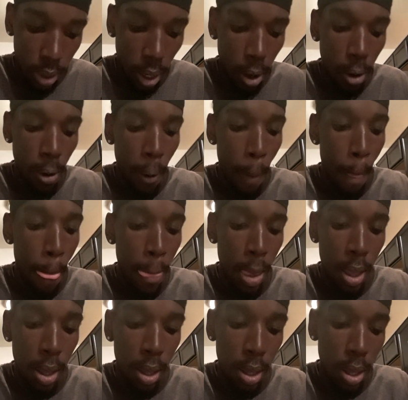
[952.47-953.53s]
Oh,
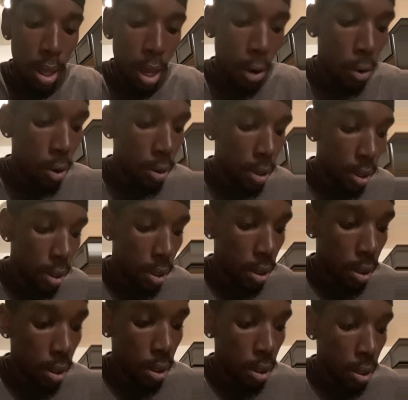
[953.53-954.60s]
I wrote
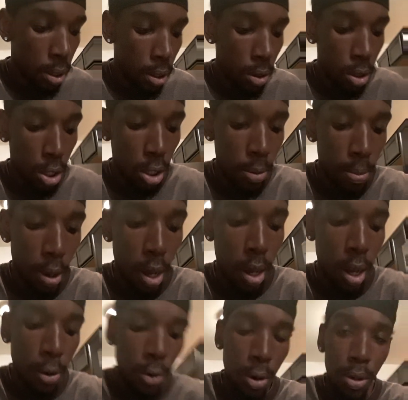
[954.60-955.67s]
this. This is on Shabbat.
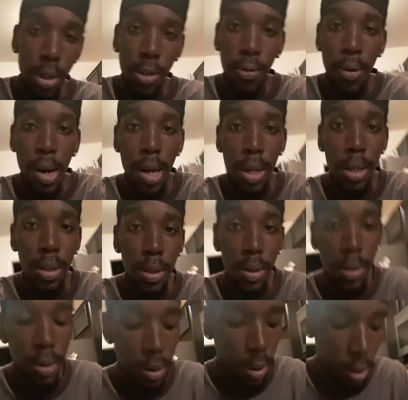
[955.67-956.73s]
I wrote this Friday.
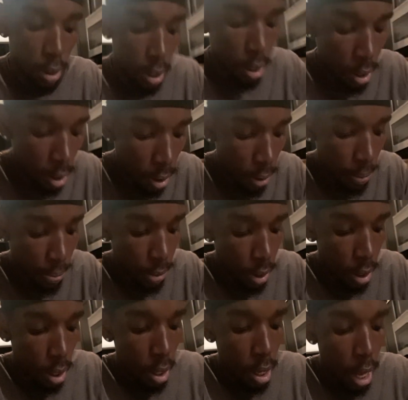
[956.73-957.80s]

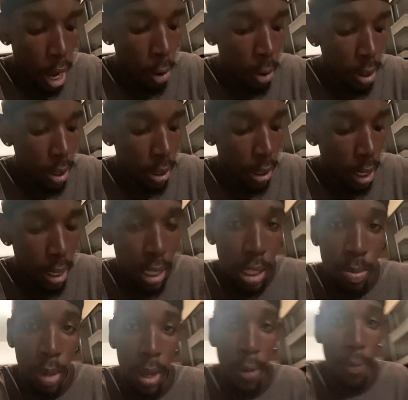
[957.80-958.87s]
I want to say this,
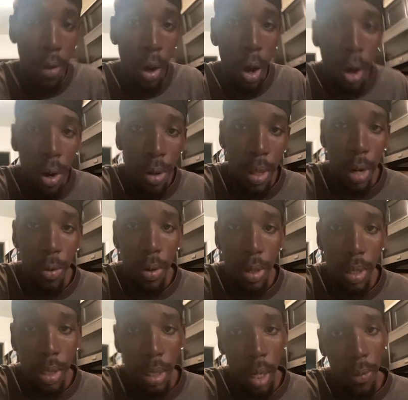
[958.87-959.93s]
man, for all that I want
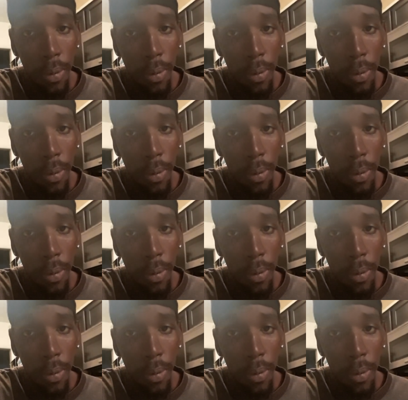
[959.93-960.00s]
to say,